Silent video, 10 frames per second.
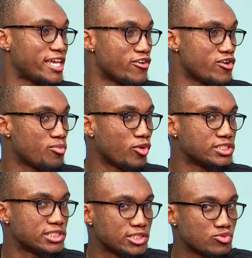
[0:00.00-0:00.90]
reports
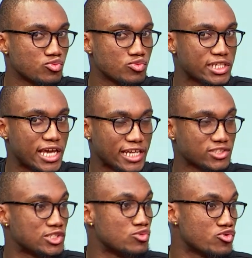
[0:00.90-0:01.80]
he
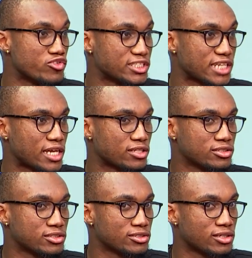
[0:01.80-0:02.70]
will resign.
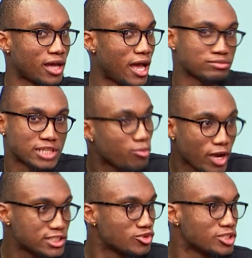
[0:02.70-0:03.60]
I'm surprised
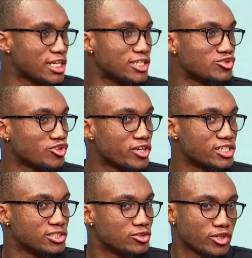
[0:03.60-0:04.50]
he's not done it already,
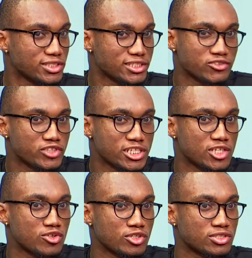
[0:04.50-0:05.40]
because it's
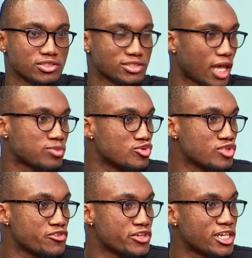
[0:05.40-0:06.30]
ridiculous. It's absolutely
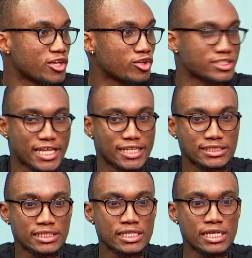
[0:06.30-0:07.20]
ridiculous that
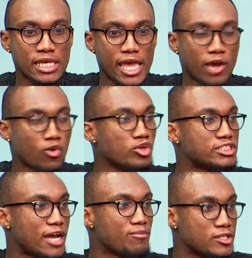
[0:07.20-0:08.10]
a coach
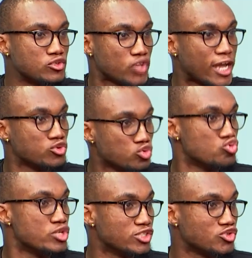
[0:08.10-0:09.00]
can be trying to do
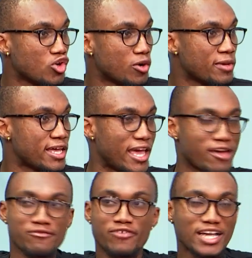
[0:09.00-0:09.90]
his job and
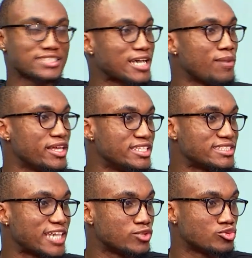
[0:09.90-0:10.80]
fans come and
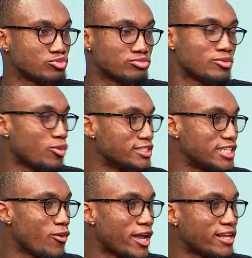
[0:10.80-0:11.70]
decide to, what's the
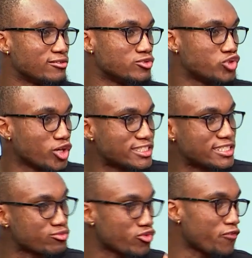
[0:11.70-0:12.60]
word, just him,
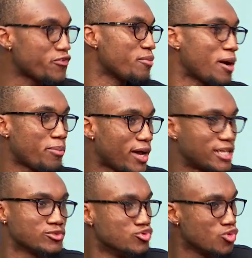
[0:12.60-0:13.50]
rough him up. I
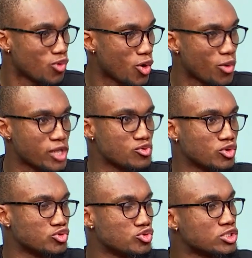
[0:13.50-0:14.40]
don't know what word and
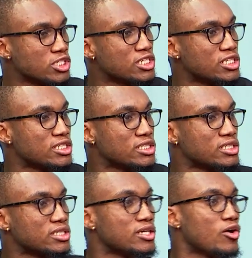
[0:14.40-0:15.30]
they threatened
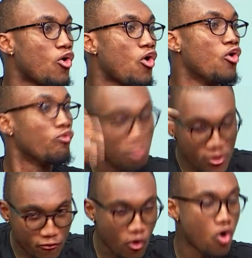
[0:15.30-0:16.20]
him before.
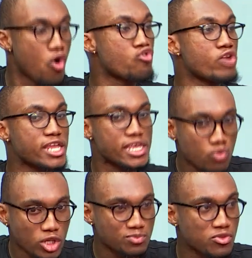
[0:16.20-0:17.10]
Already, he
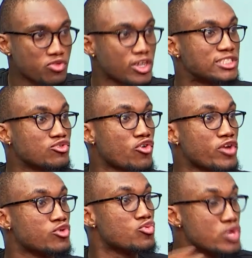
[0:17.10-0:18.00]
was threatened already.
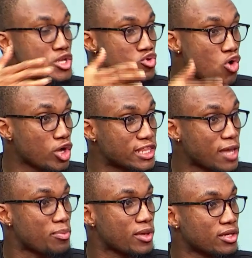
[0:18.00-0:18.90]
Mind you, Accra
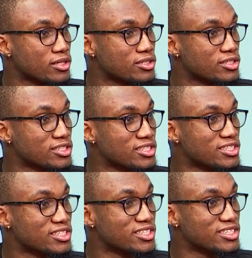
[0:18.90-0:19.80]
Hearts of Oak have
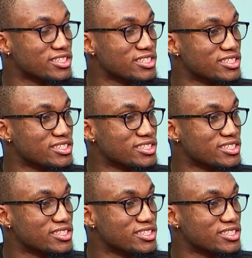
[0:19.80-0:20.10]
not released